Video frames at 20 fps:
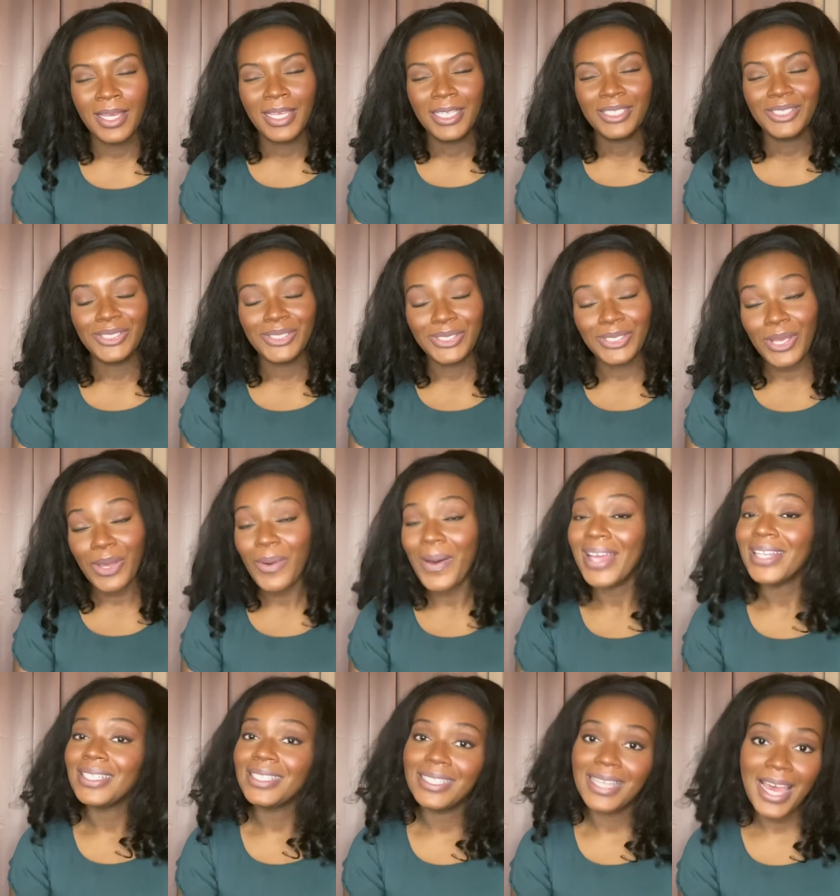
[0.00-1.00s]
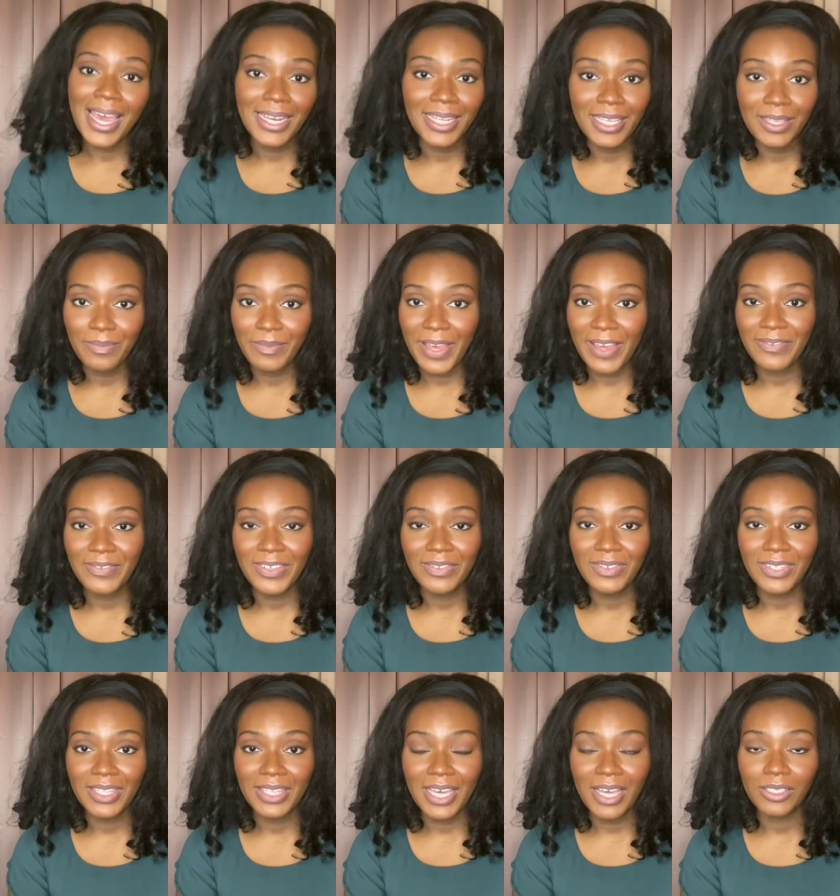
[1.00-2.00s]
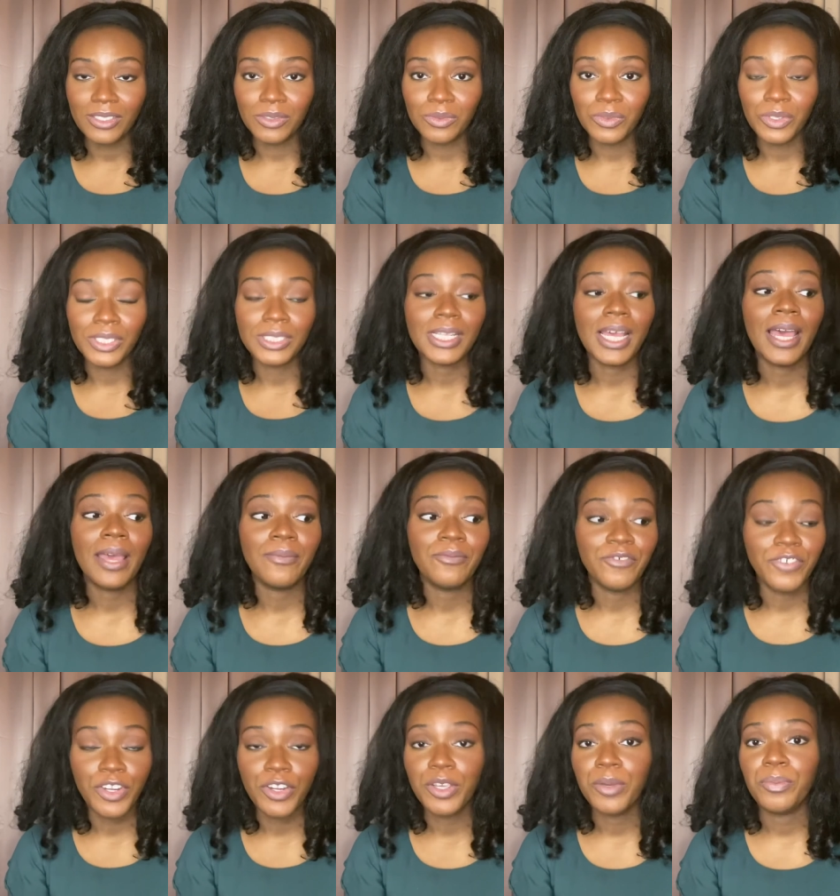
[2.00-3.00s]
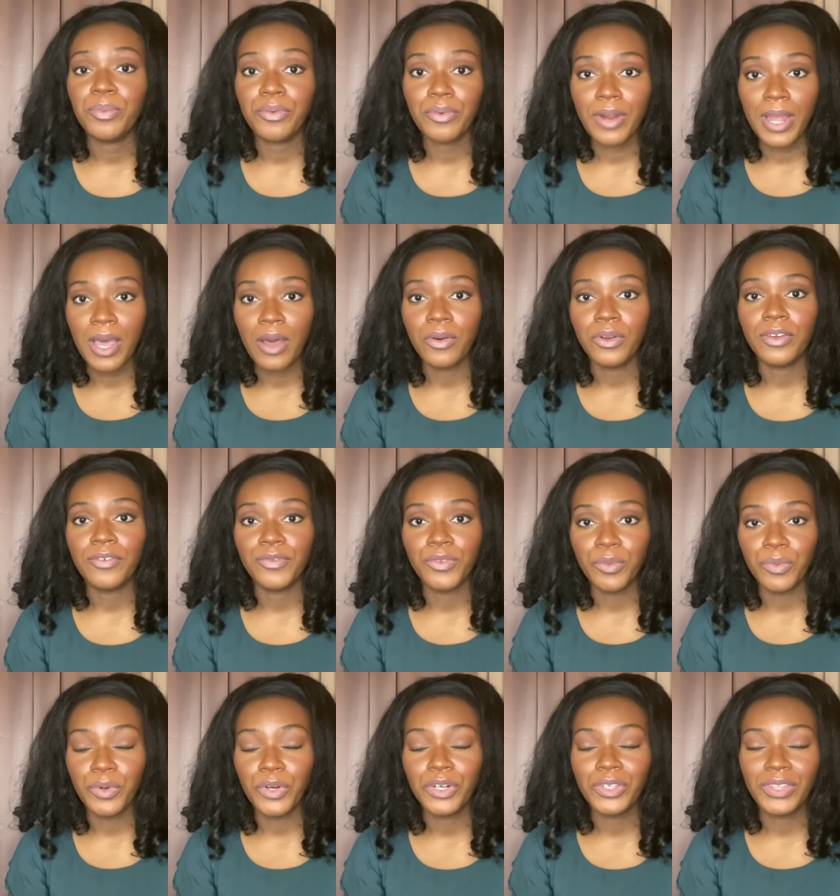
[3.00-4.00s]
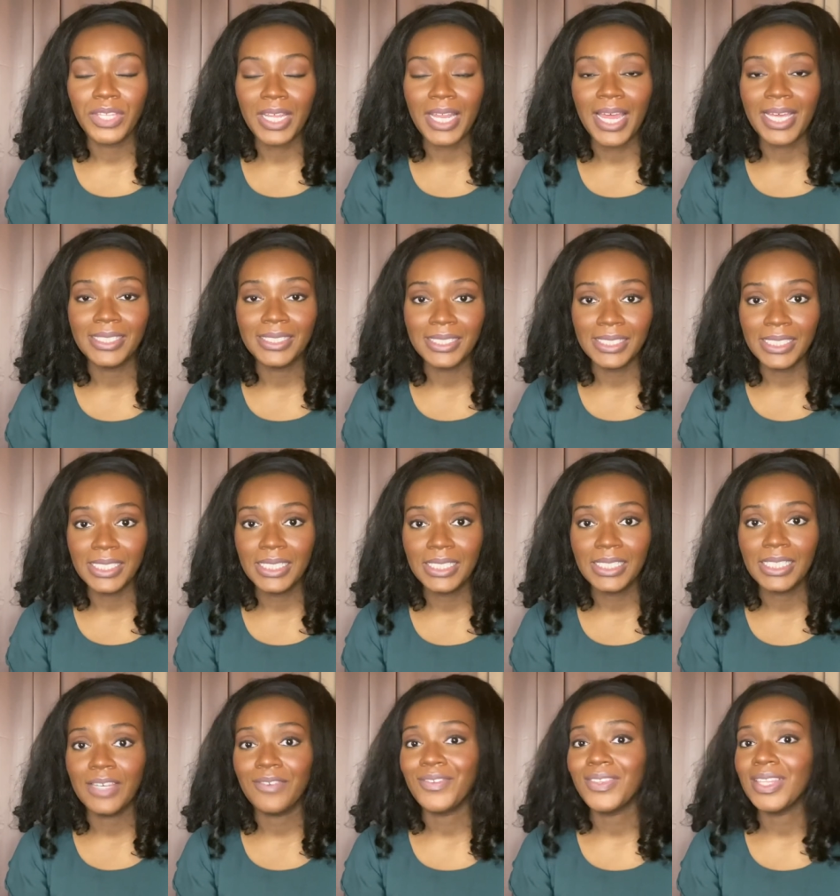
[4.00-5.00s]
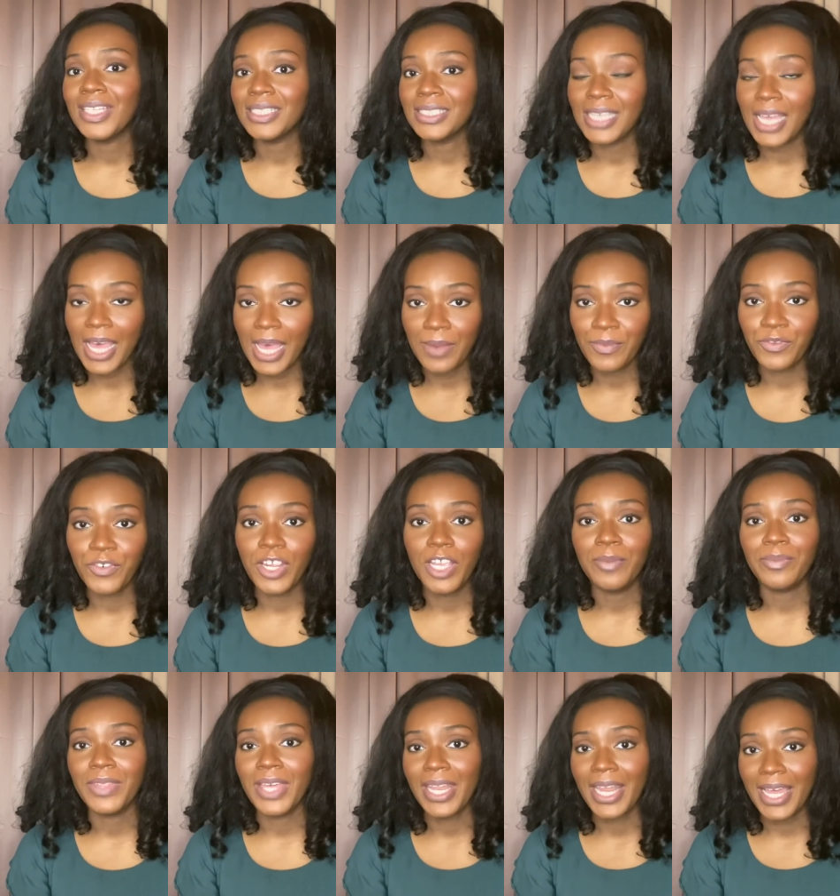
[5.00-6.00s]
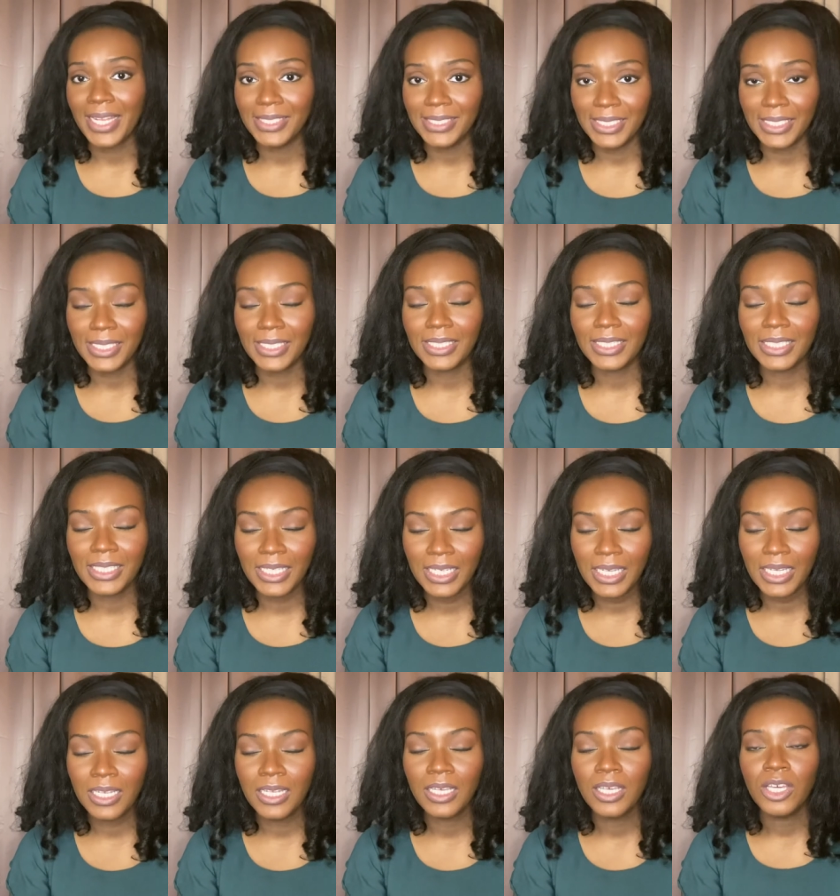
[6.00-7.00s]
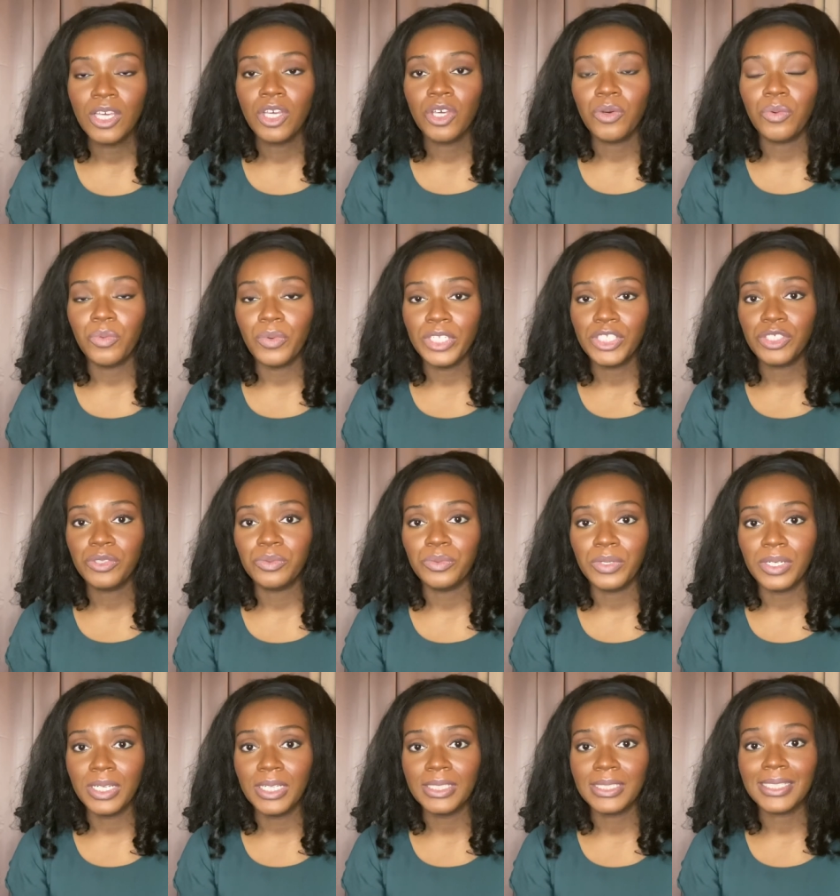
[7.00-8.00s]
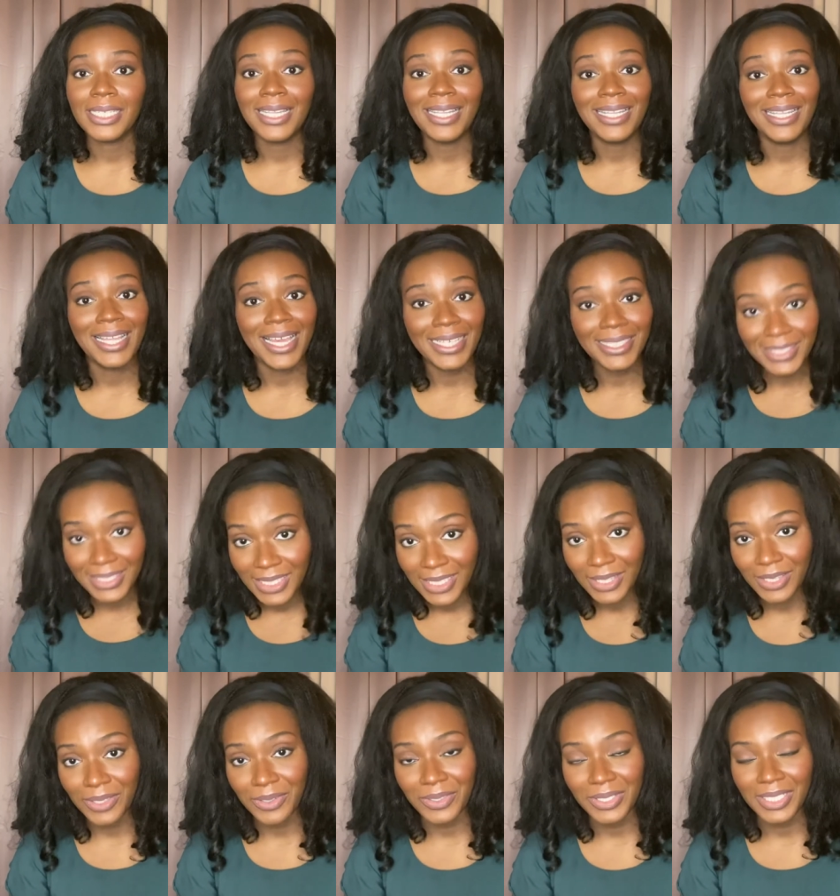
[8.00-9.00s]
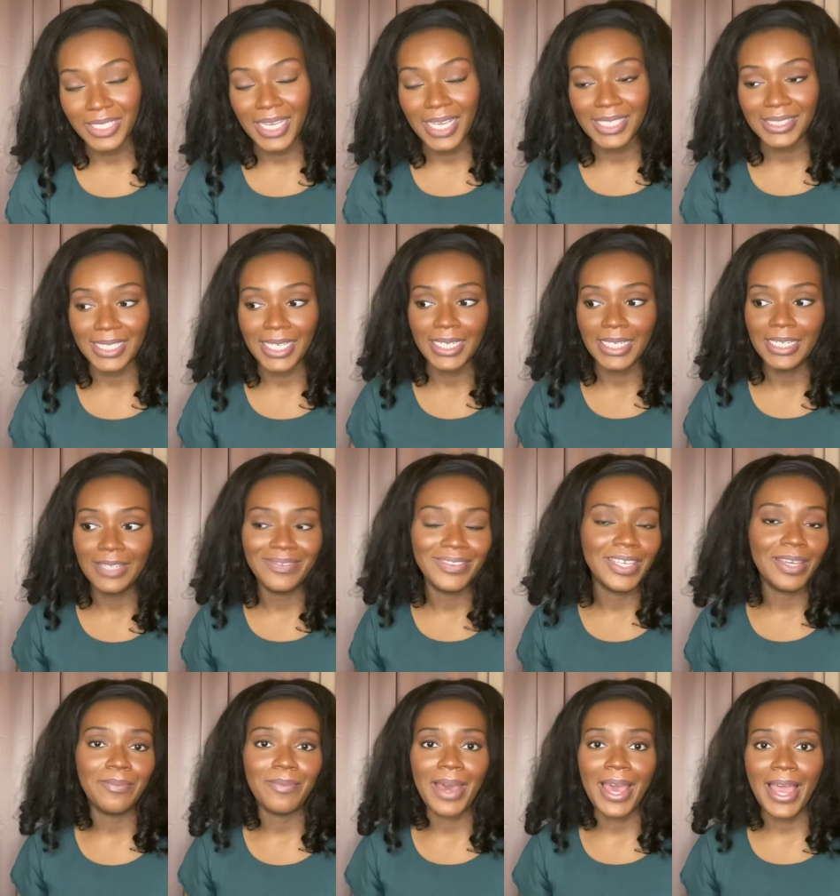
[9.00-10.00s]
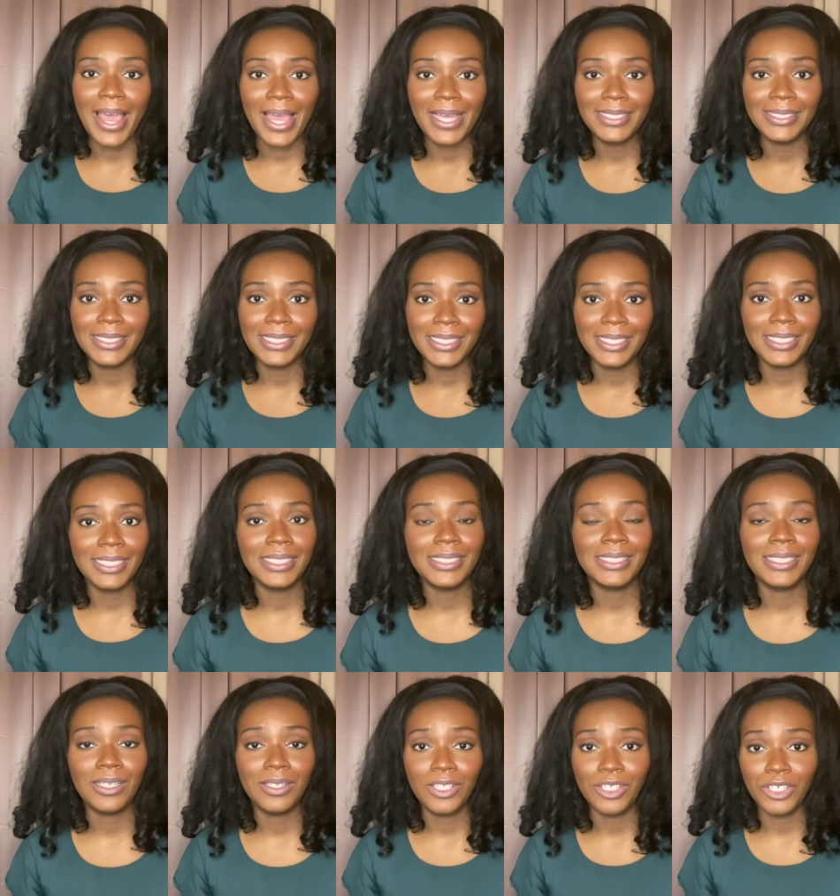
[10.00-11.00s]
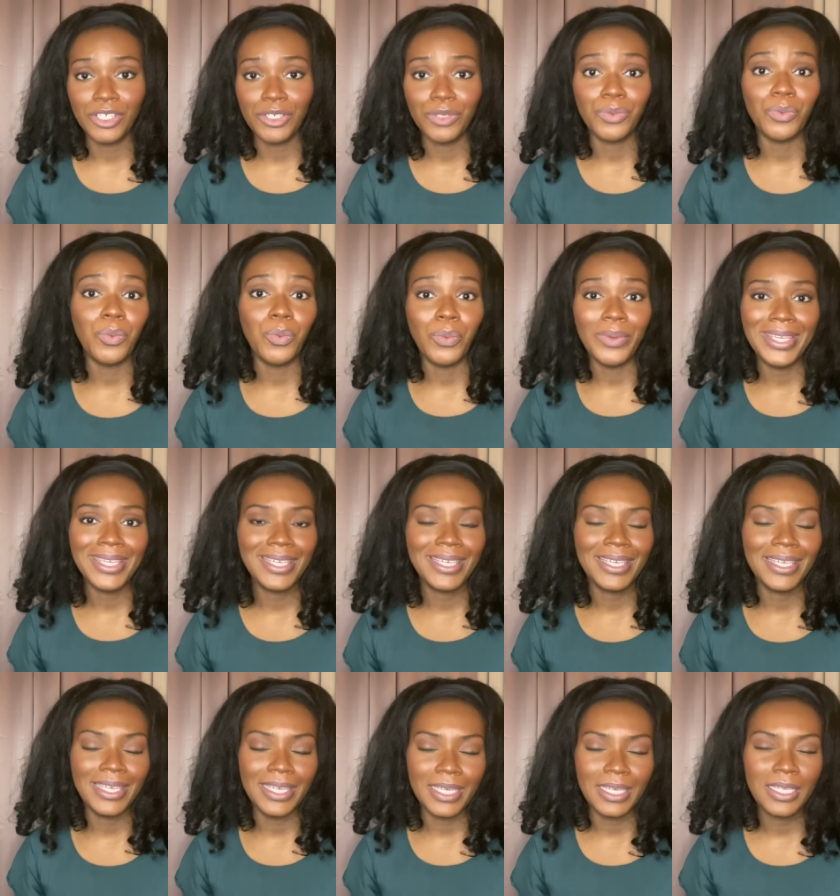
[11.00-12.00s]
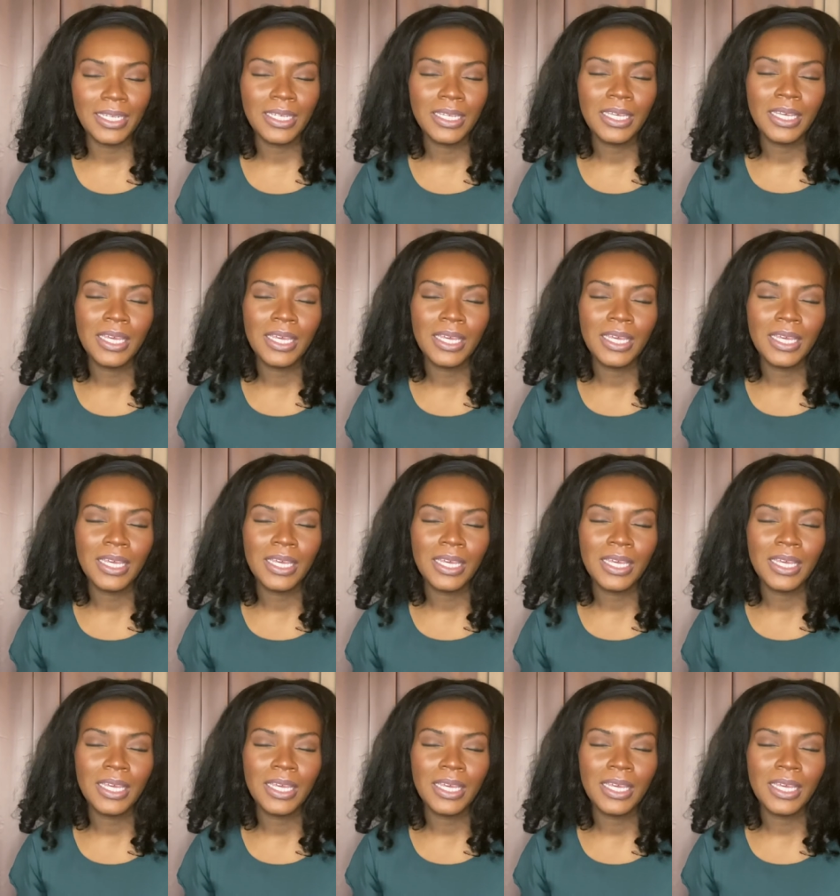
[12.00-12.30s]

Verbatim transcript: So I did not hit my 50,000 words. I am very proud of the work that I did given the time frame that I did it in which was less than 30 days. I didn't even get my idea until a good week in,